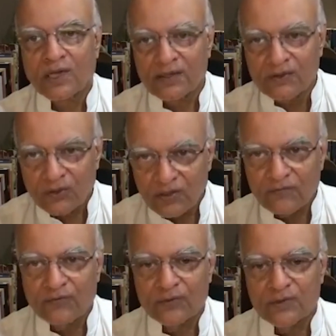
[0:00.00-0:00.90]
and your
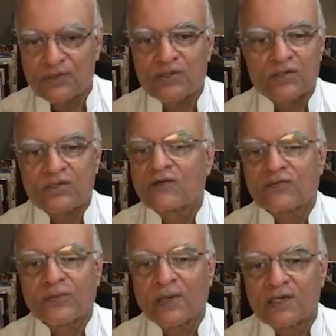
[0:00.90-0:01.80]
influence, your soft
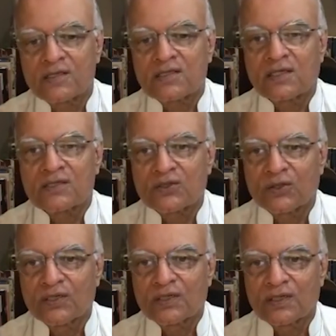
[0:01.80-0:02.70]
power starts
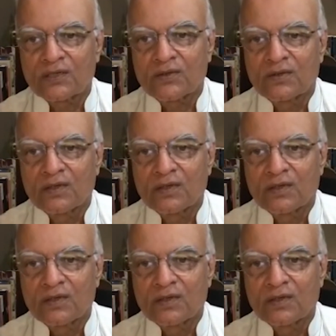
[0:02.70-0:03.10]
going down.